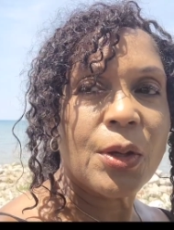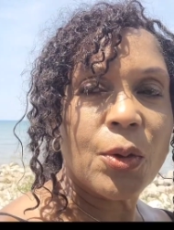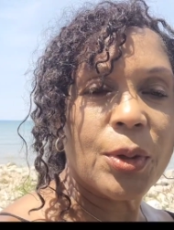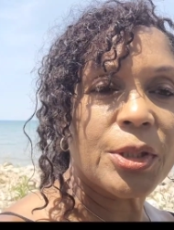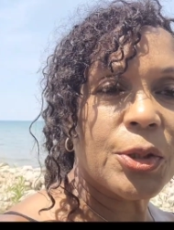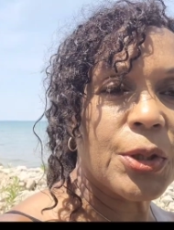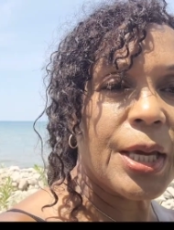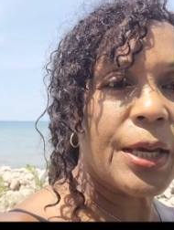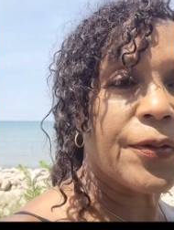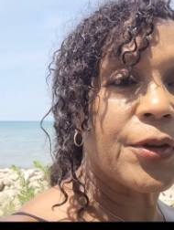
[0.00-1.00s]
going to
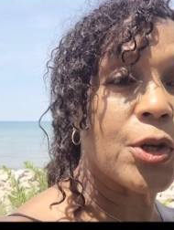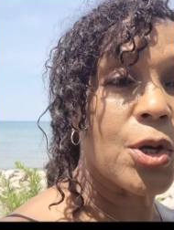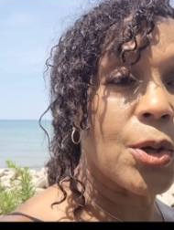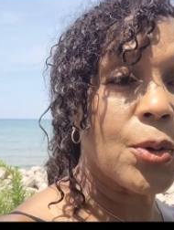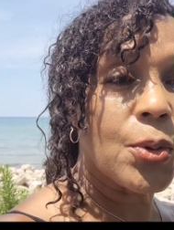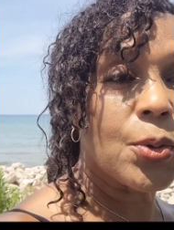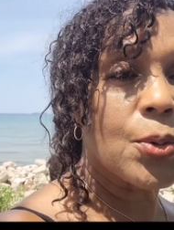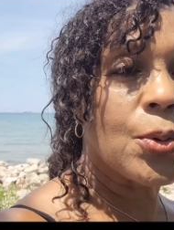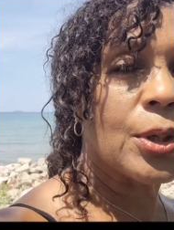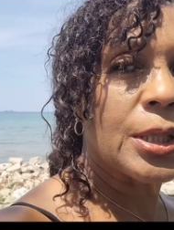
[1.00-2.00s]
have
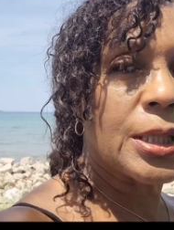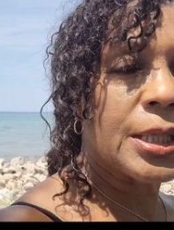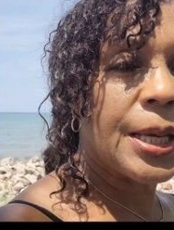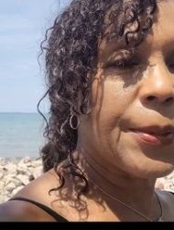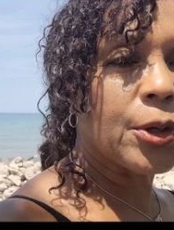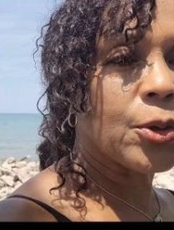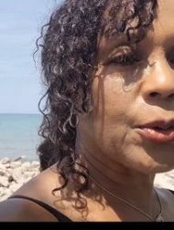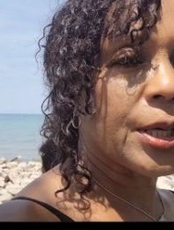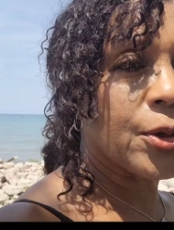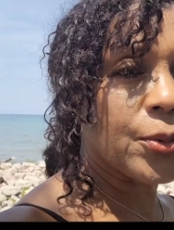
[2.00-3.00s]
no
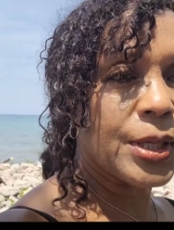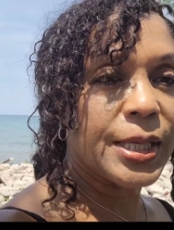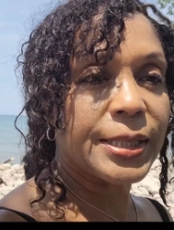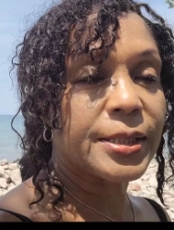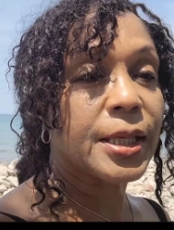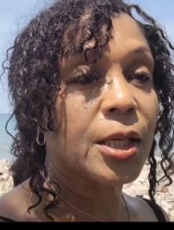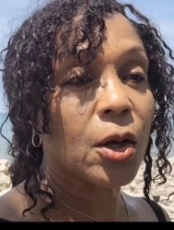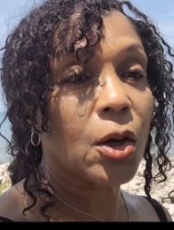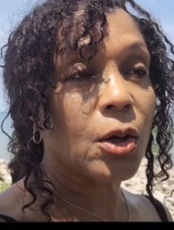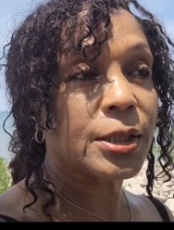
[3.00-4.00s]
chemical ingredients at
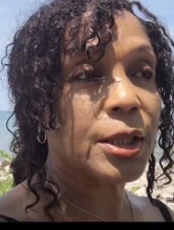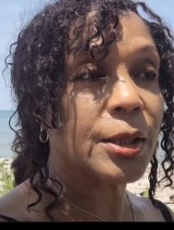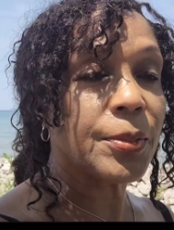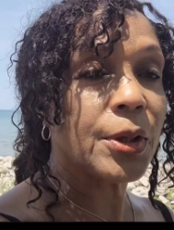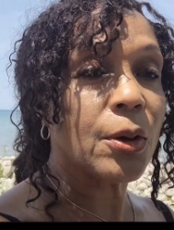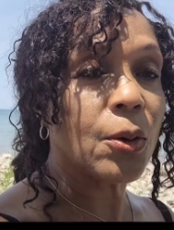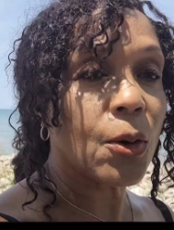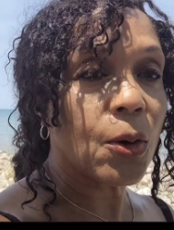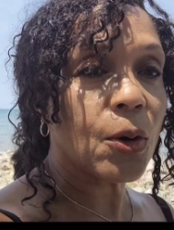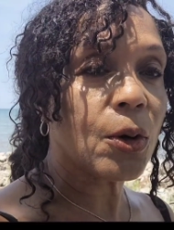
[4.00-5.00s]
all. It's going to be
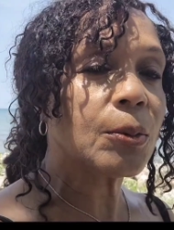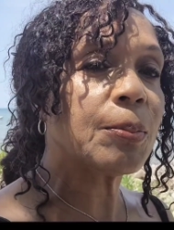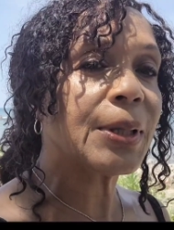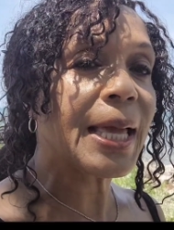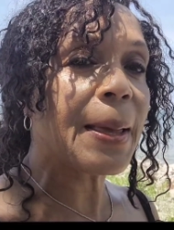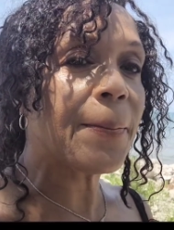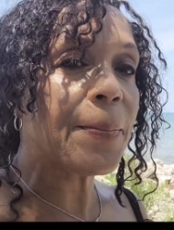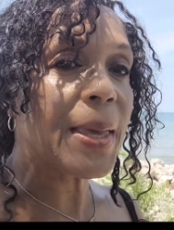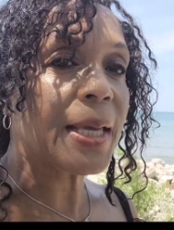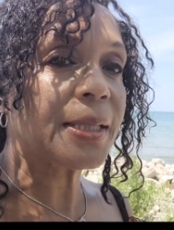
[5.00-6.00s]
all
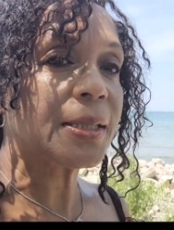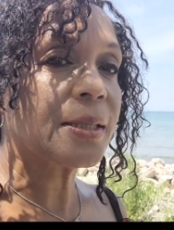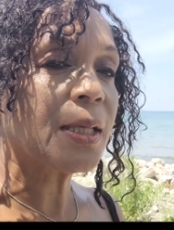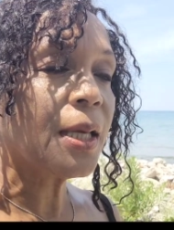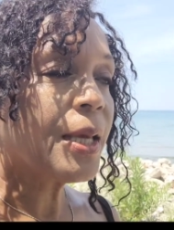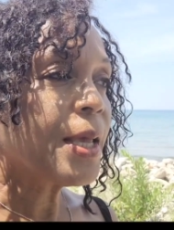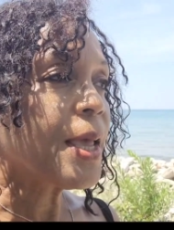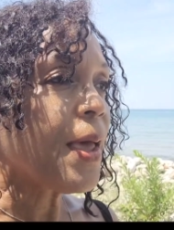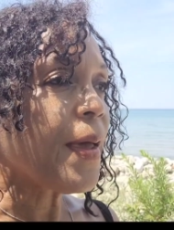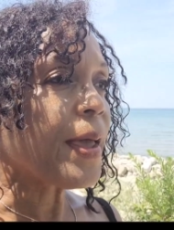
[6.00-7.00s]
plant-based.
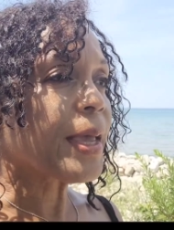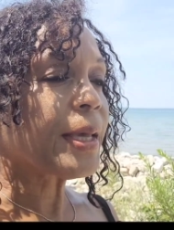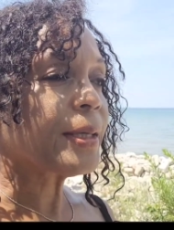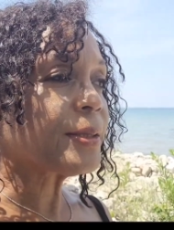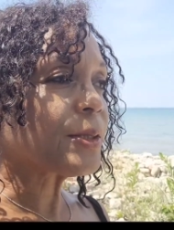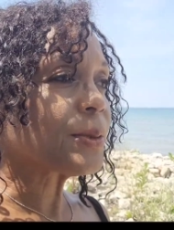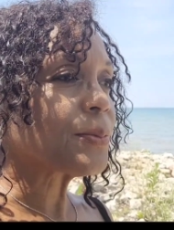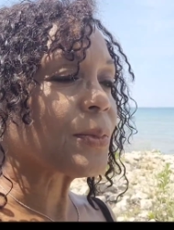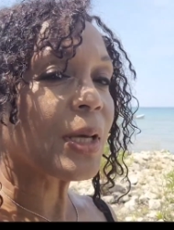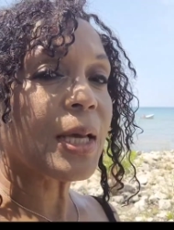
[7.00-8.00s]
And
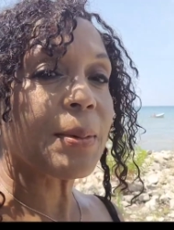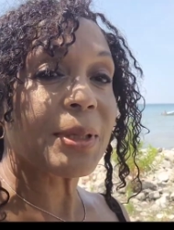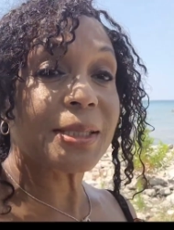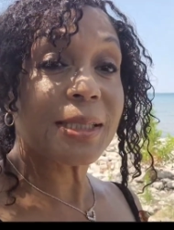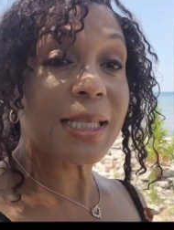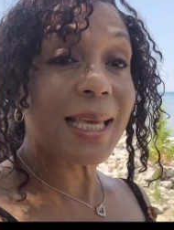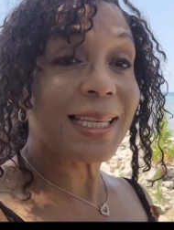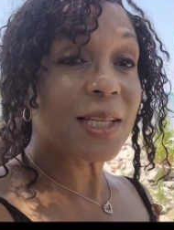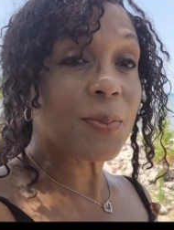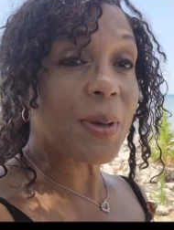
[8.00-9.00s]
I'm
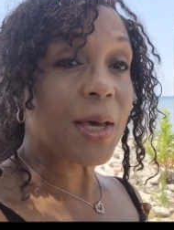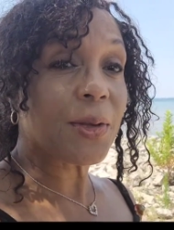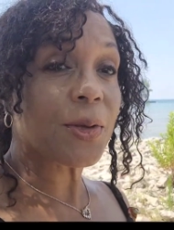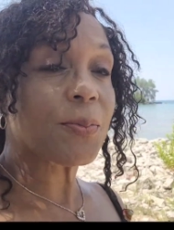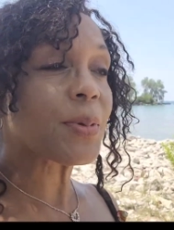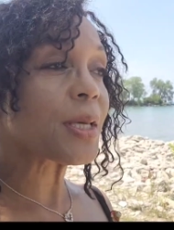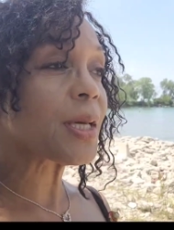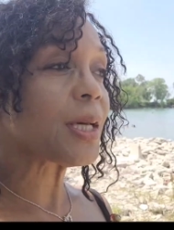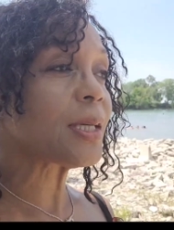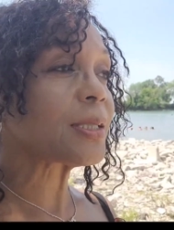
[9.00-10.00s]
excited about it
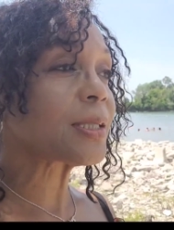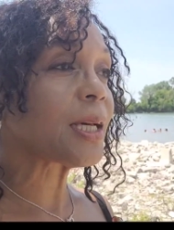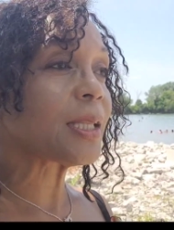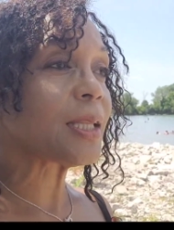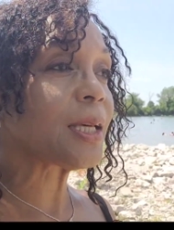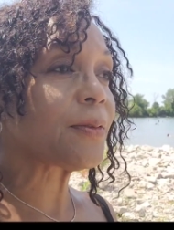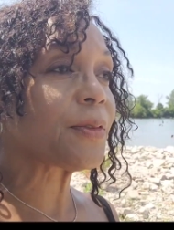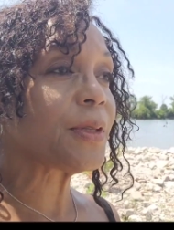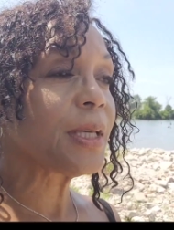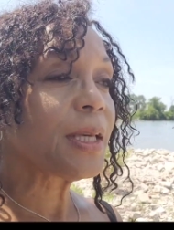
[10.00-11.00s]
because I love
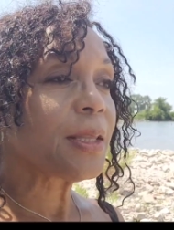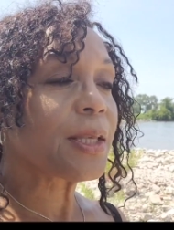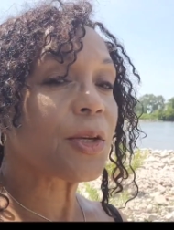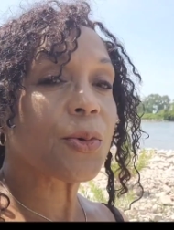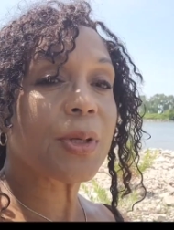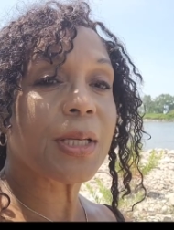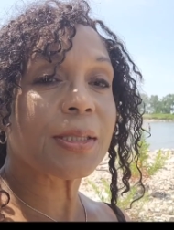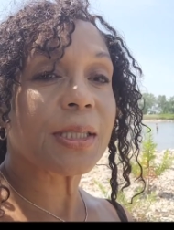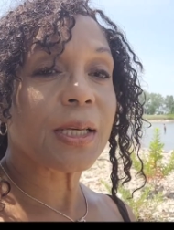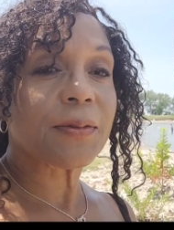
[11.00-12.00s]
the
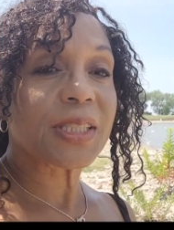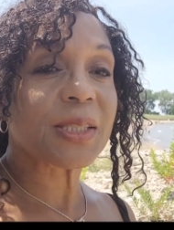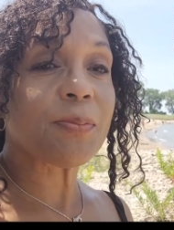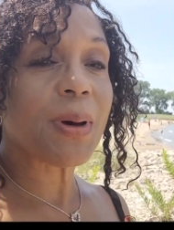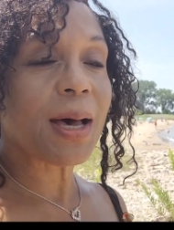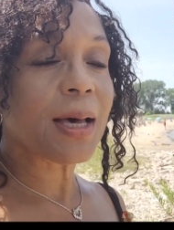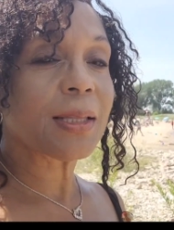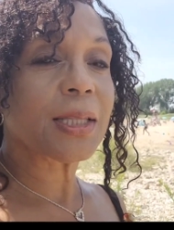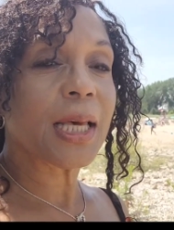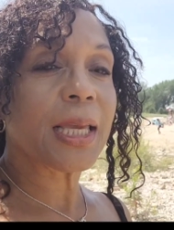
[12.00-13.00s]
ingredients of
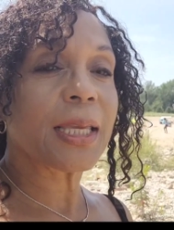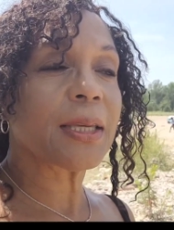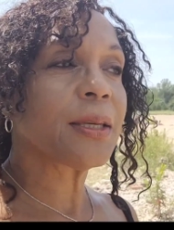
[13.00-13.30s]
spa-like